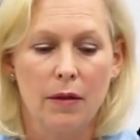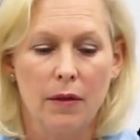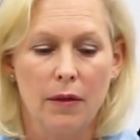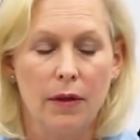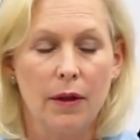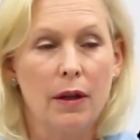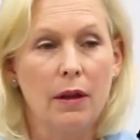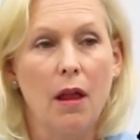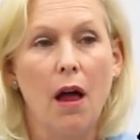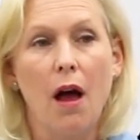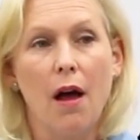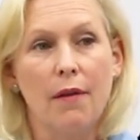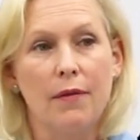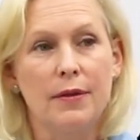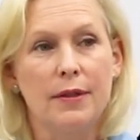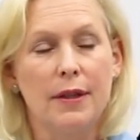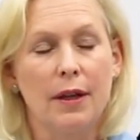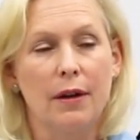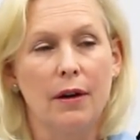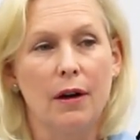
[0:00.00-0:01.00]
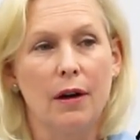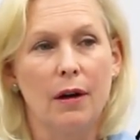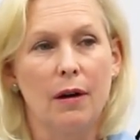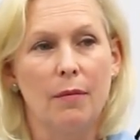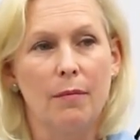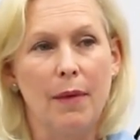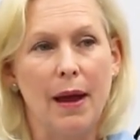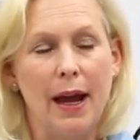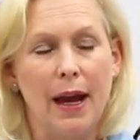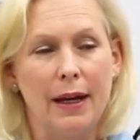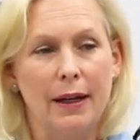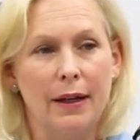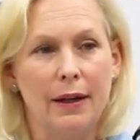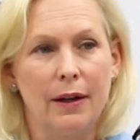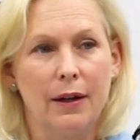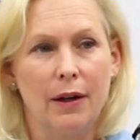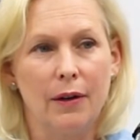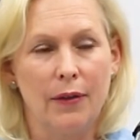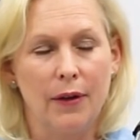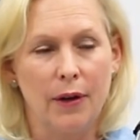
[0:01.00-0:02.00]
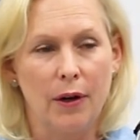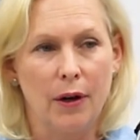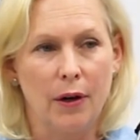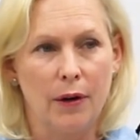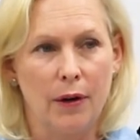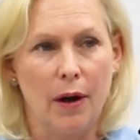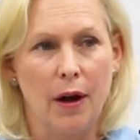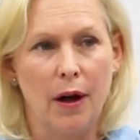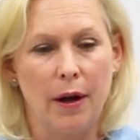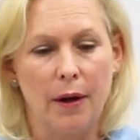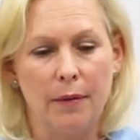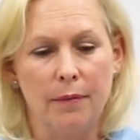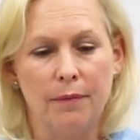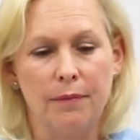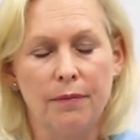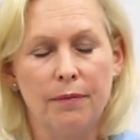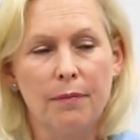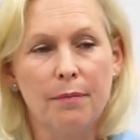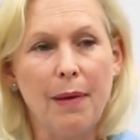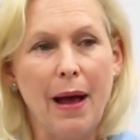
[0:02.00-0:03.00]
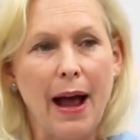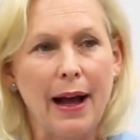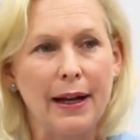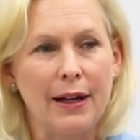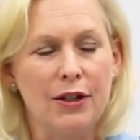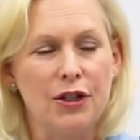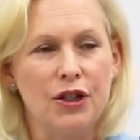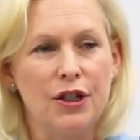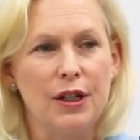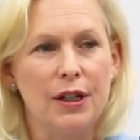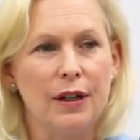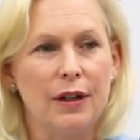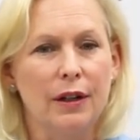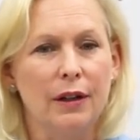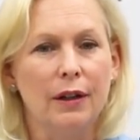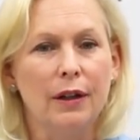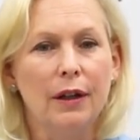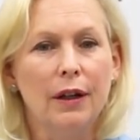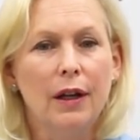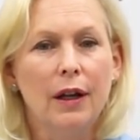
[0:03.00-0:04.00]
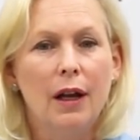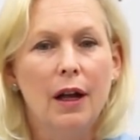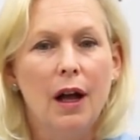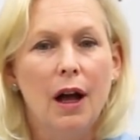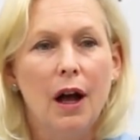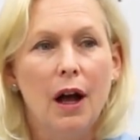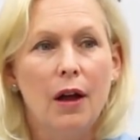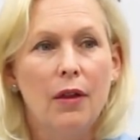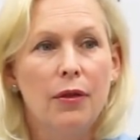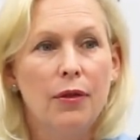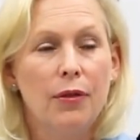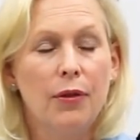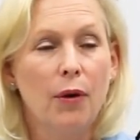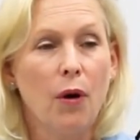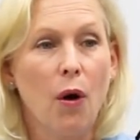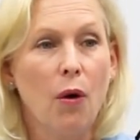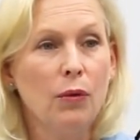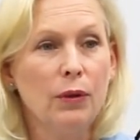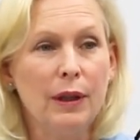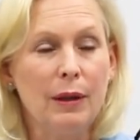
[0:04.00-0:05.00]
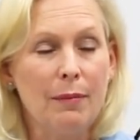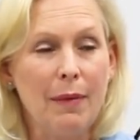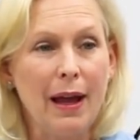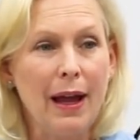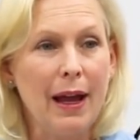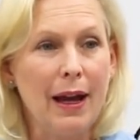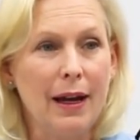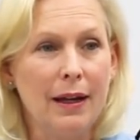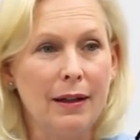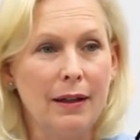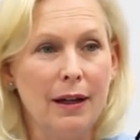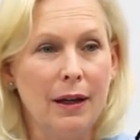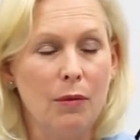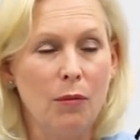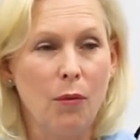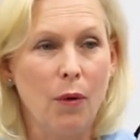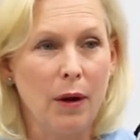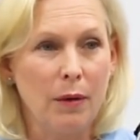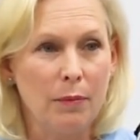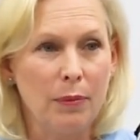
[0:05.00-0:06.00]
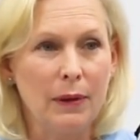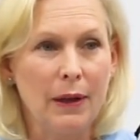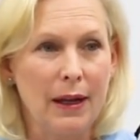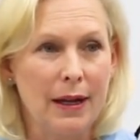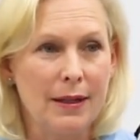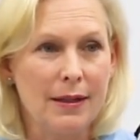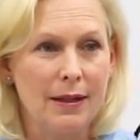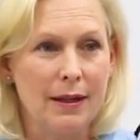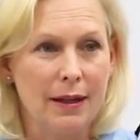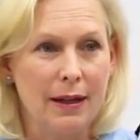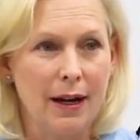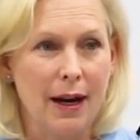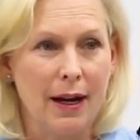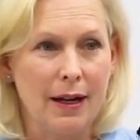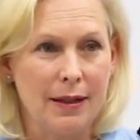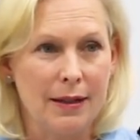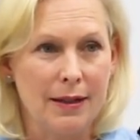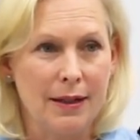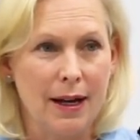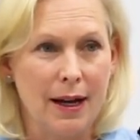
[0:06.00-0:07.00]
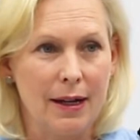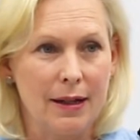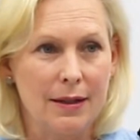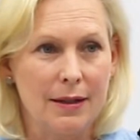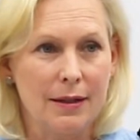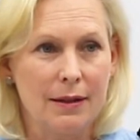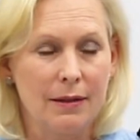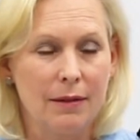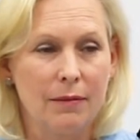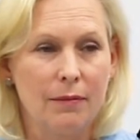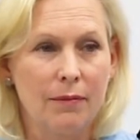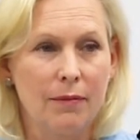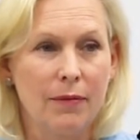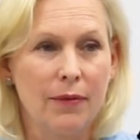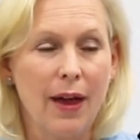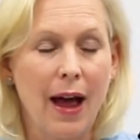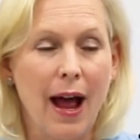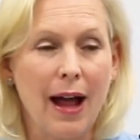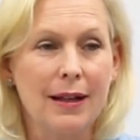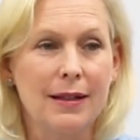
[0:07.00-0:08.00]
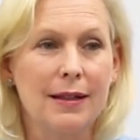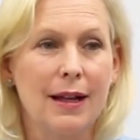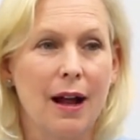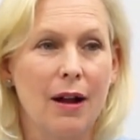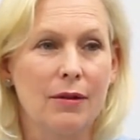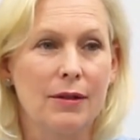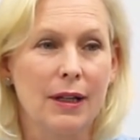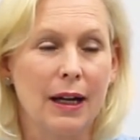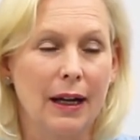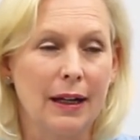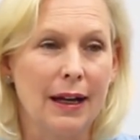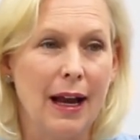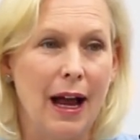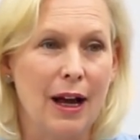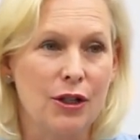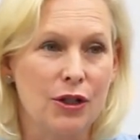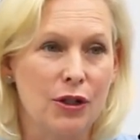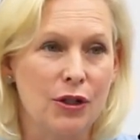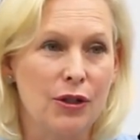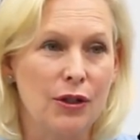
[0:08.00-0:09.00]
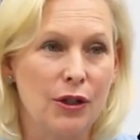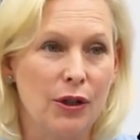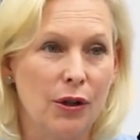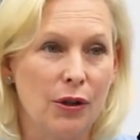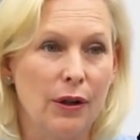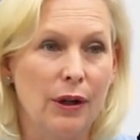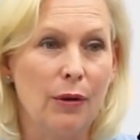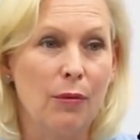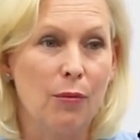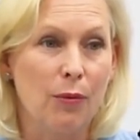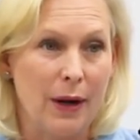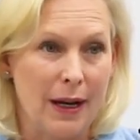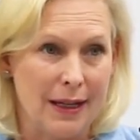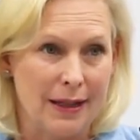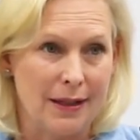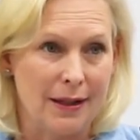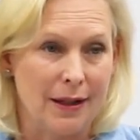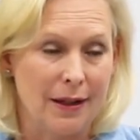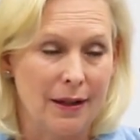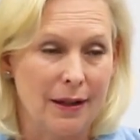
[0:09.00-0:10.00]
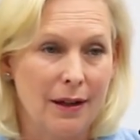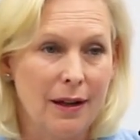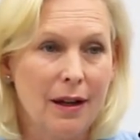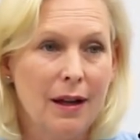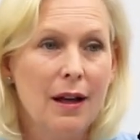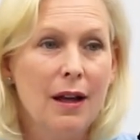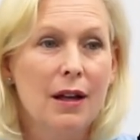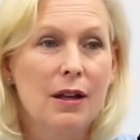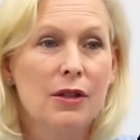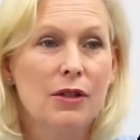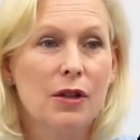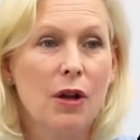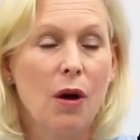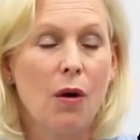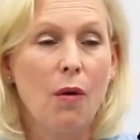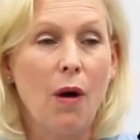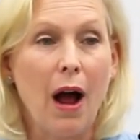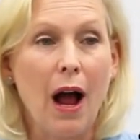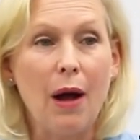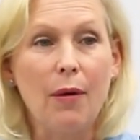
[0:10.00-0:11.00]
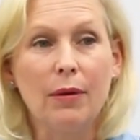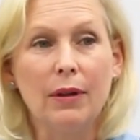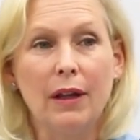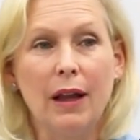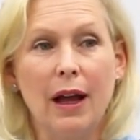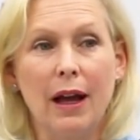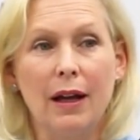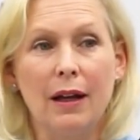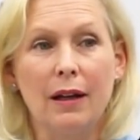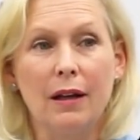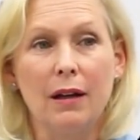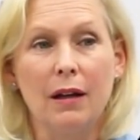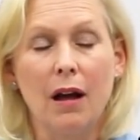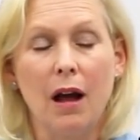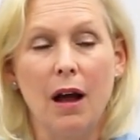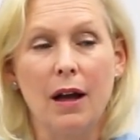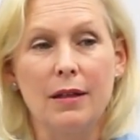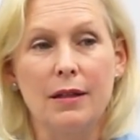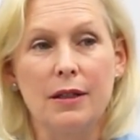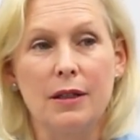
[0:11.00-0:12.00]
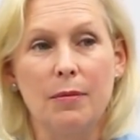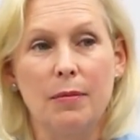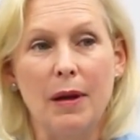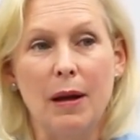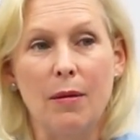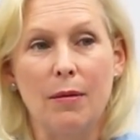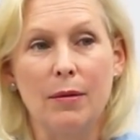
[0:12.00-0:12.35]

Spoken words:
the gloves that are made here, that are packaged here, they're only made in one place in the United States. that sounds like a national security risk. So I would like us to be